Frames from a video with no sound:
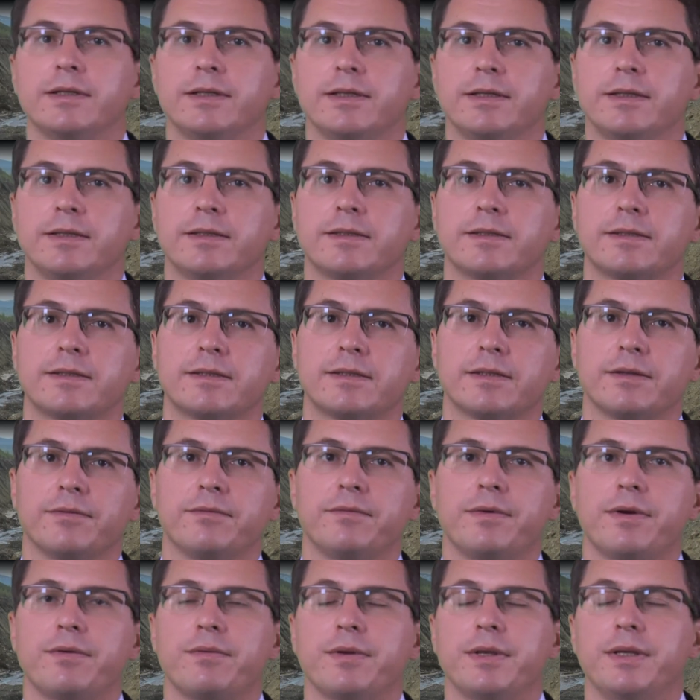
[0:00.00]
is a
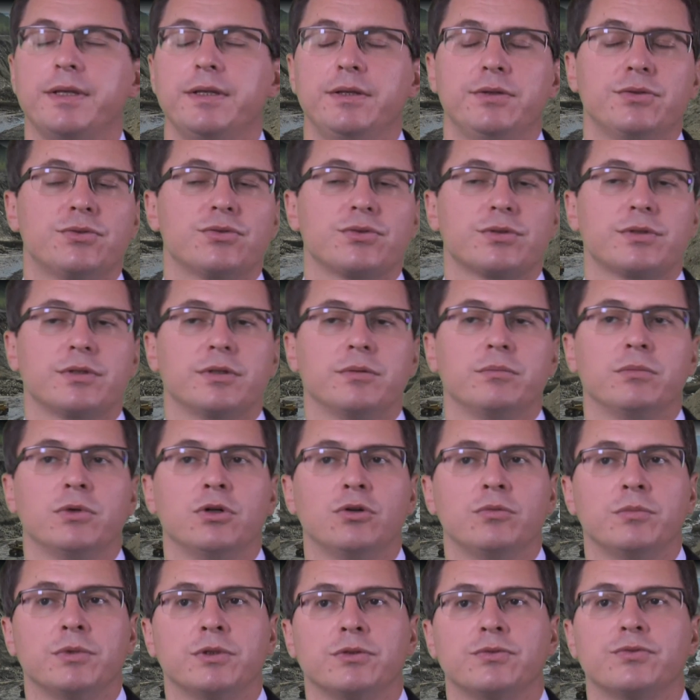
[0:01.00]
very interesting
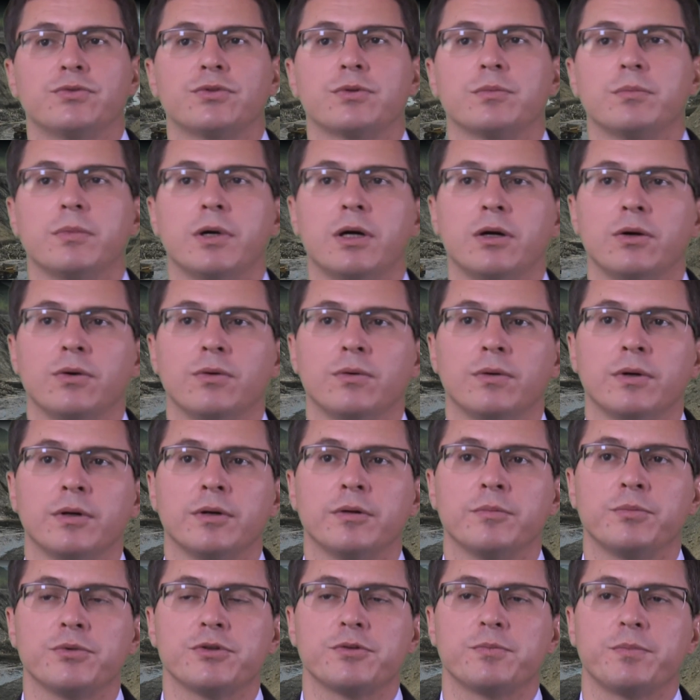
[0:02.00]
moment from
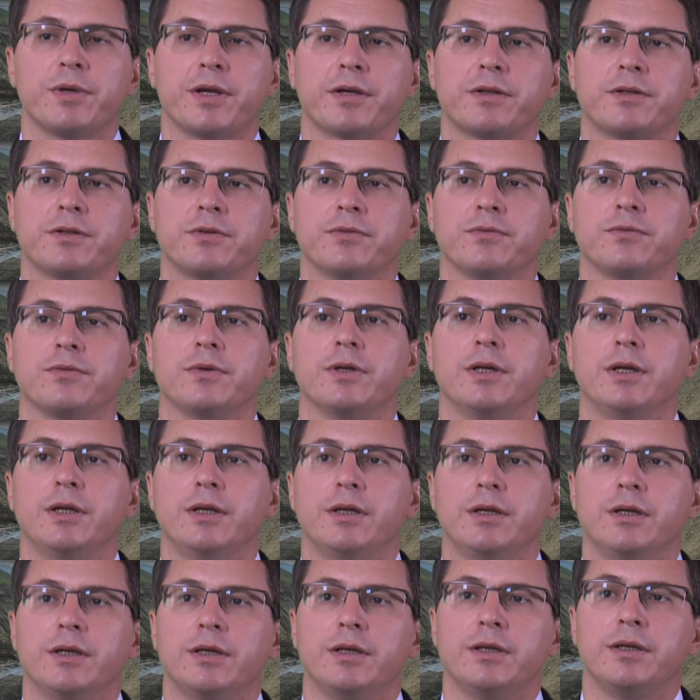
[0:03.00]
our perspective
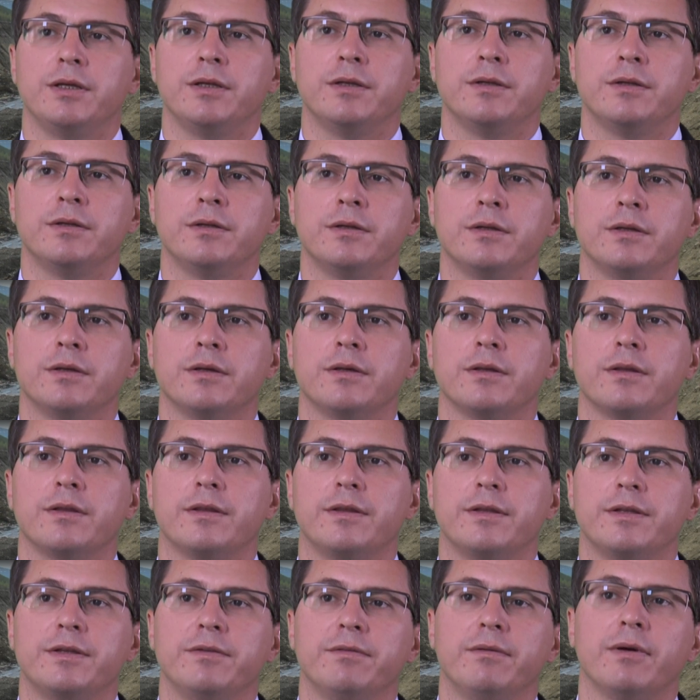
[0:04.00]
in
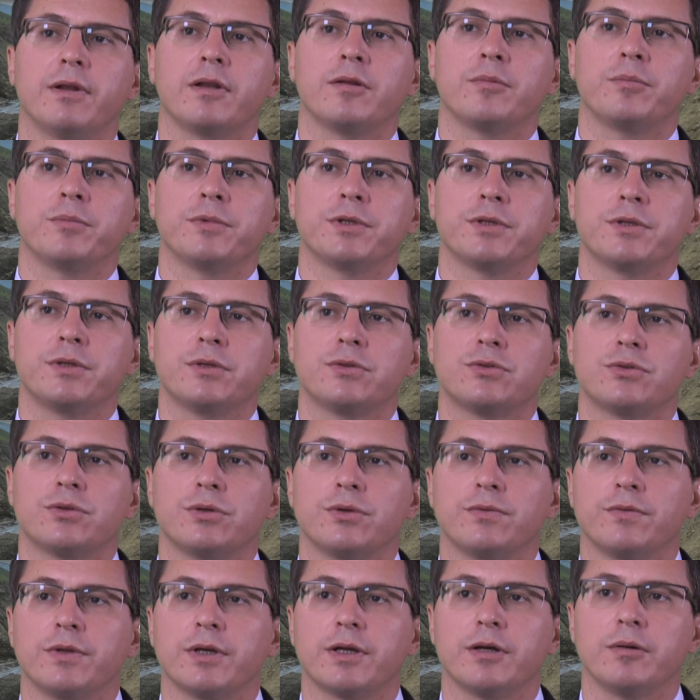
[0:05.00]
the development
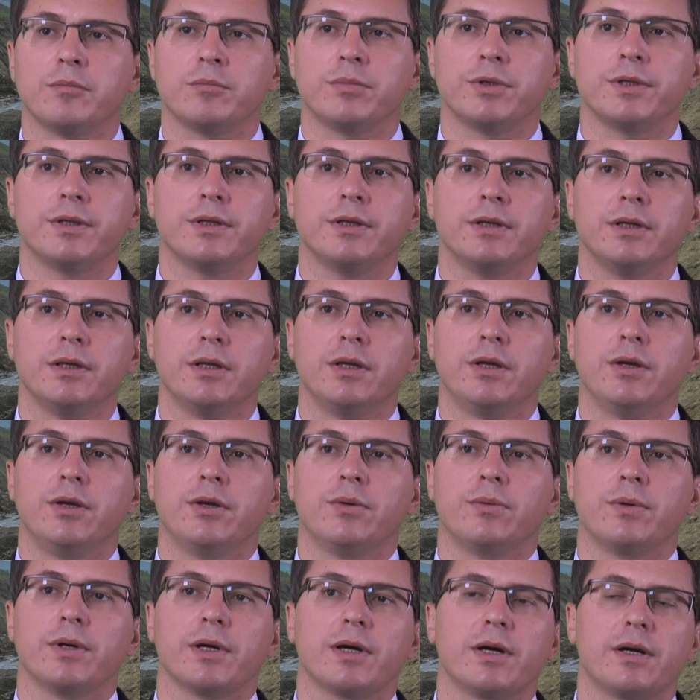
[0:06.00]
history of the company.
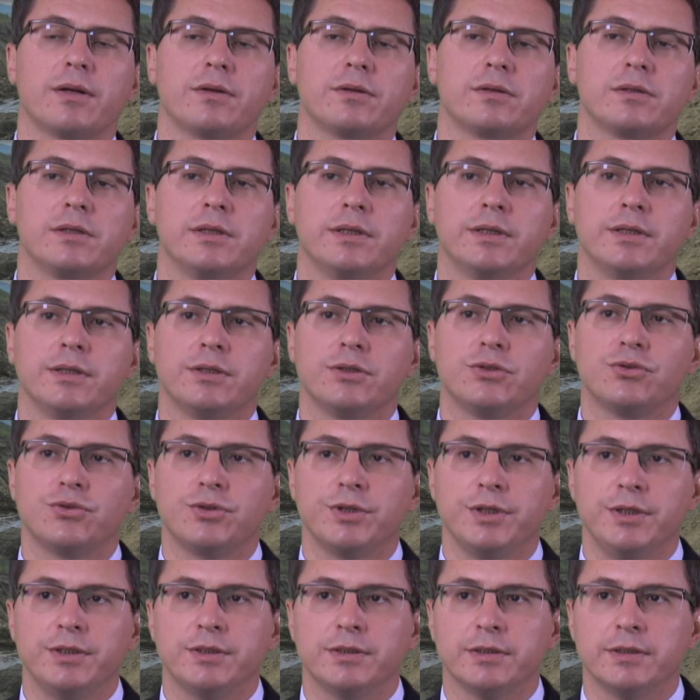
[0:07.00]
We are currently
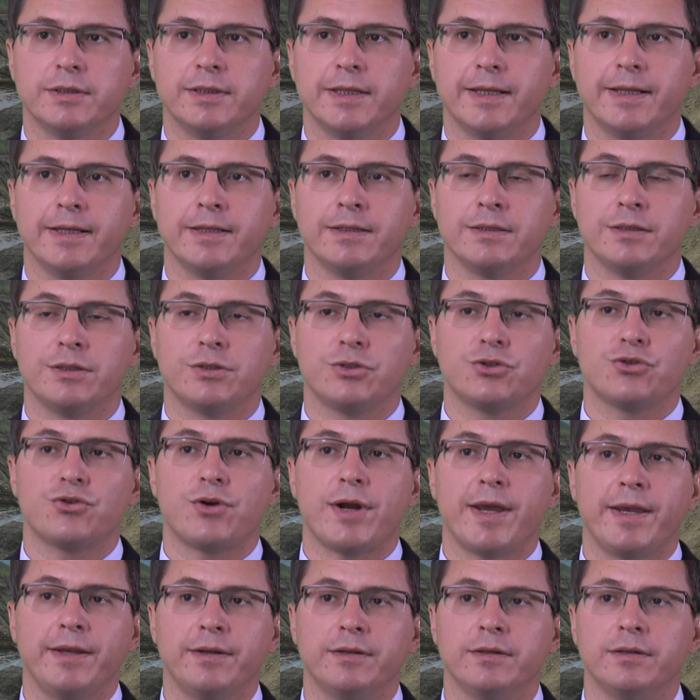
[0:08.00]
treated and
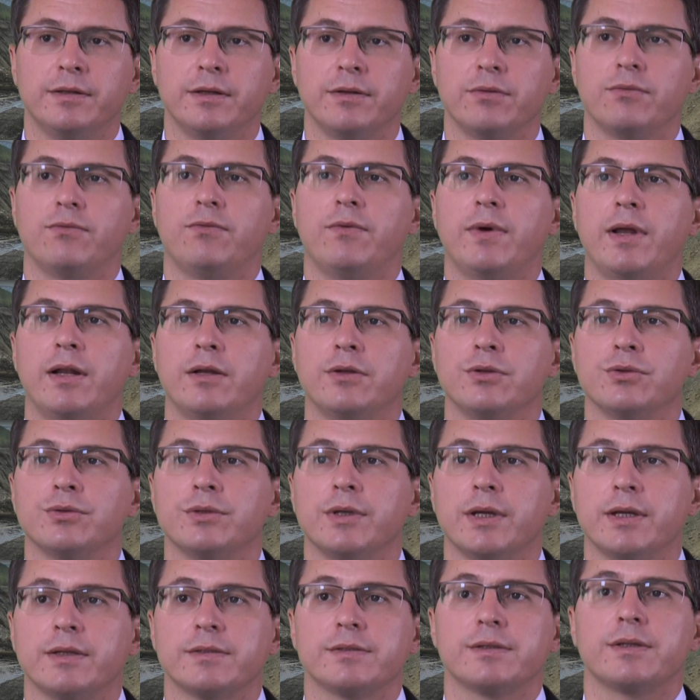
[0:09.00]
traded and
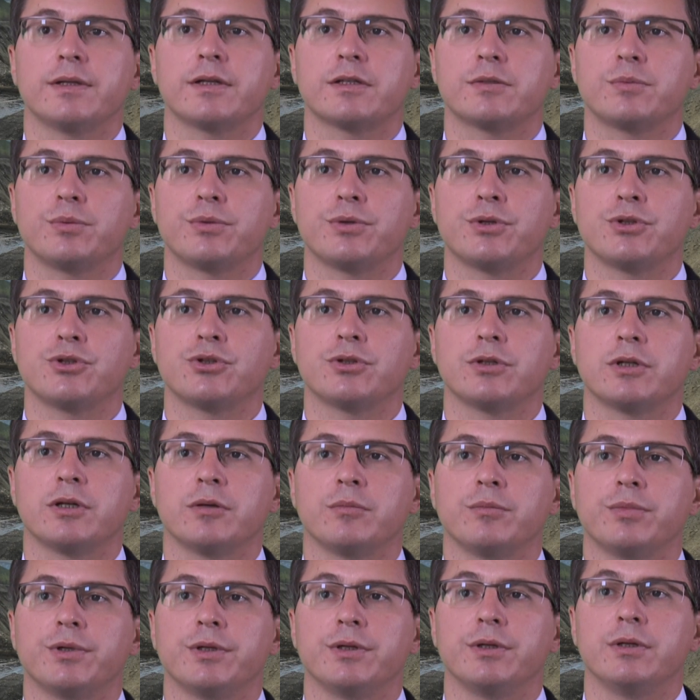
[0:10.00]
valued as an exploration
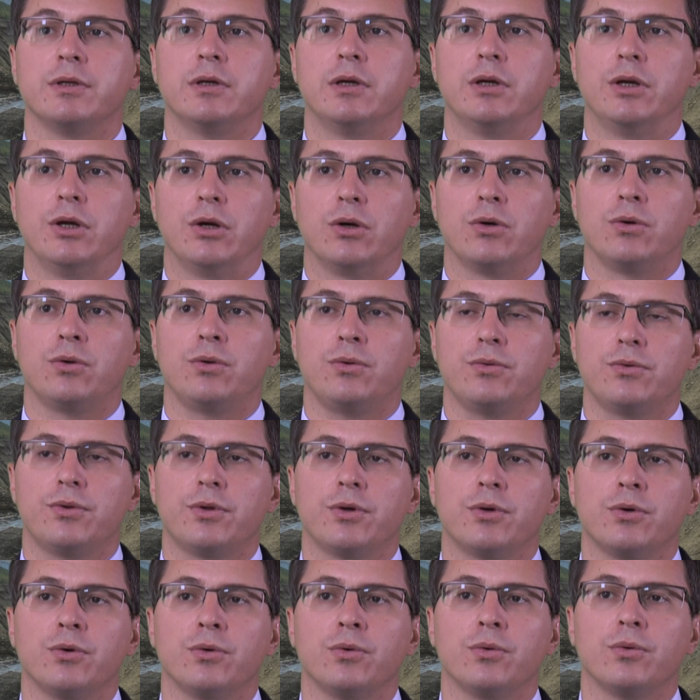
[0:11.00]
company,
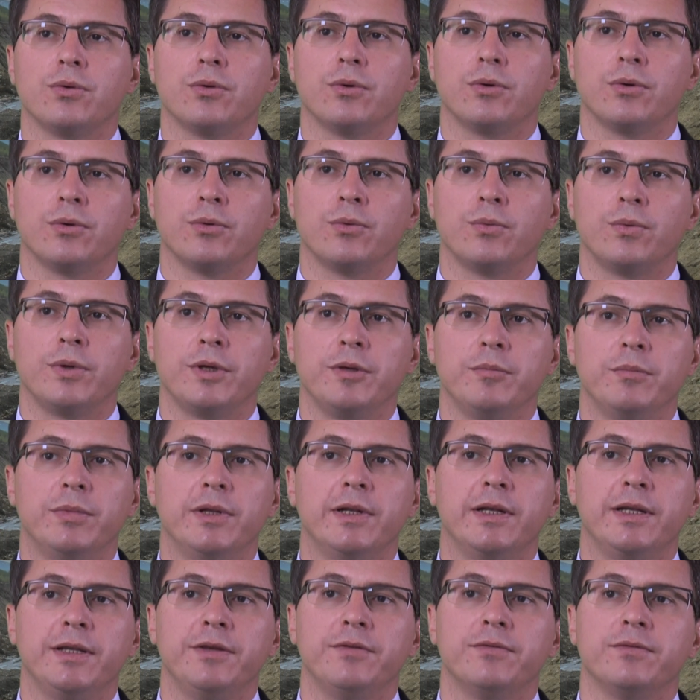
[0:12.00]
although we
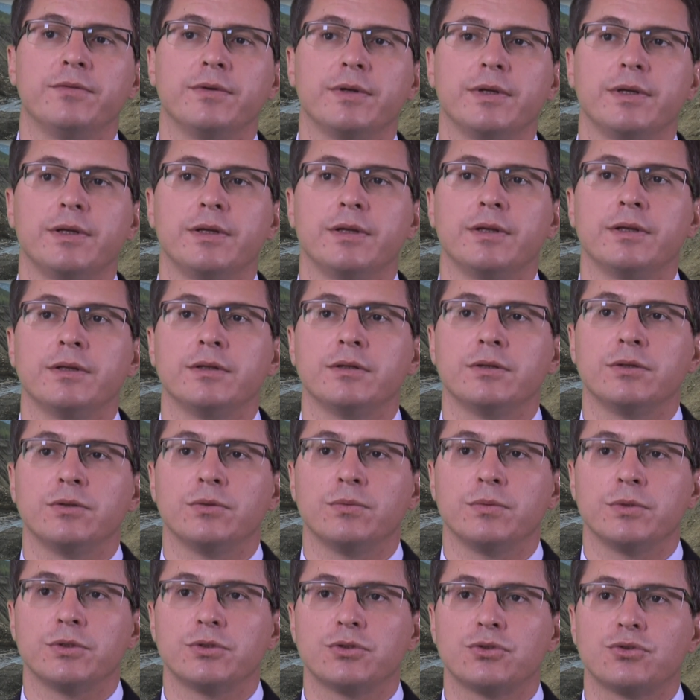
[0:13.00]
believe and
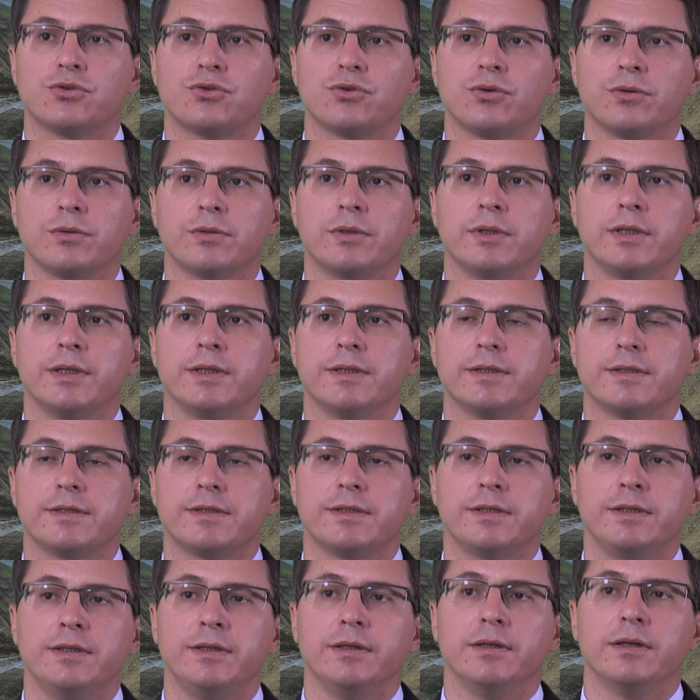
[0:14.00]
we strongly
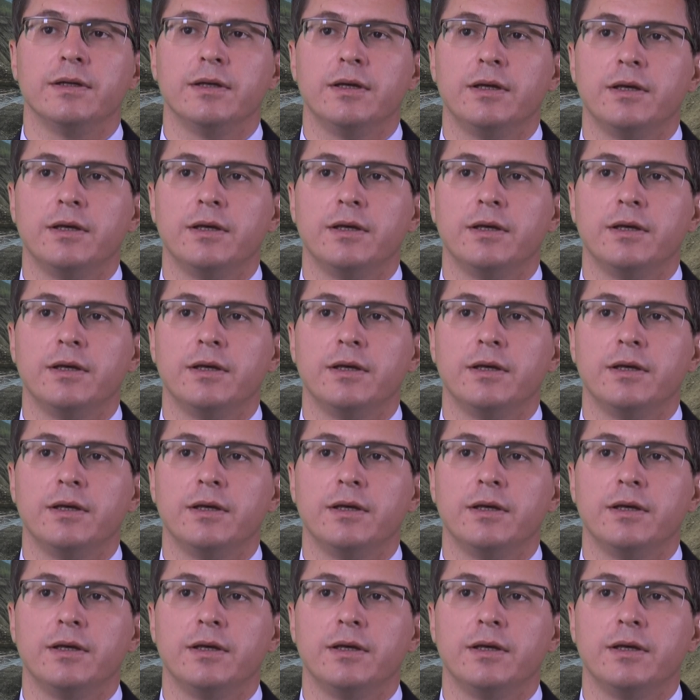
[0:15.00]
see